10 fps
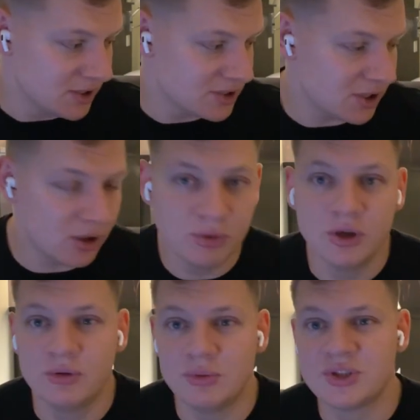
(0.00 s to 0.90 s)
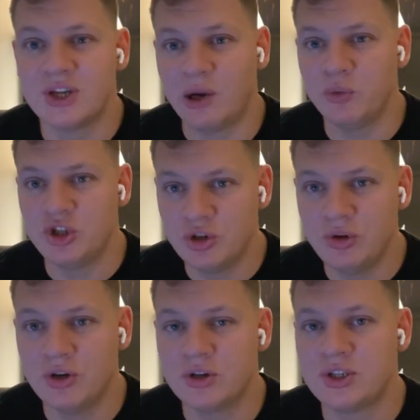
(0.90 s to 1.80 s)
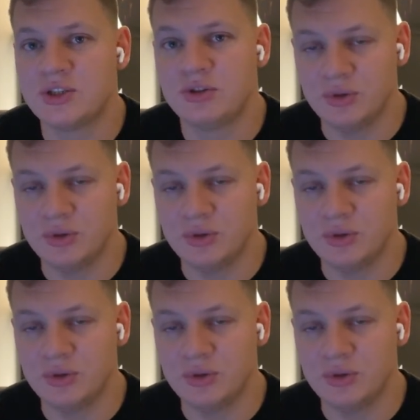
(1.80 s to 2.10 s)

So we'll start with juniors,